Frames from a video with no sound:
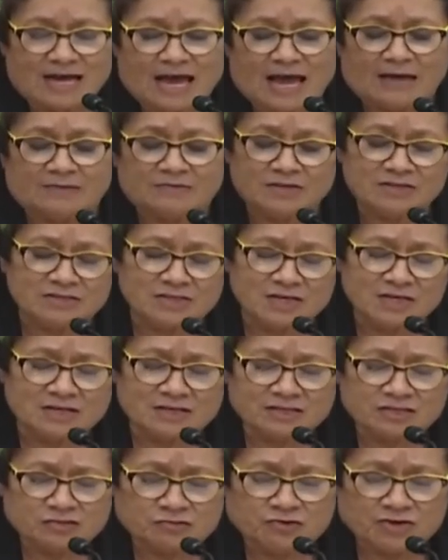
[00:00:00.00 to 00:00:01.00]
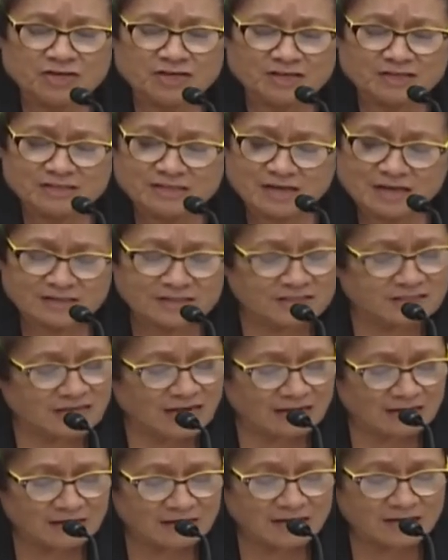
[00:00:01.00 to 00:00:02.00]
And this industry is
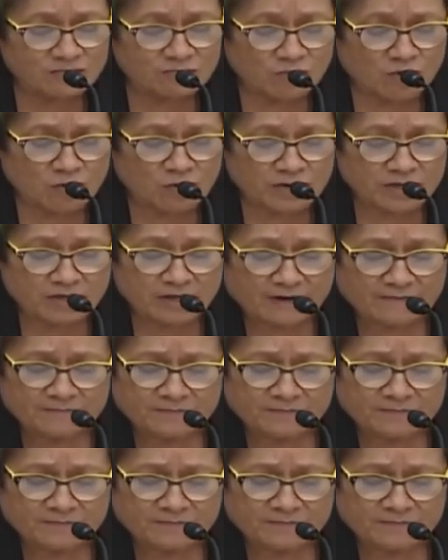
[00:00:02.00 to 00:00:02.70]
steadily growing.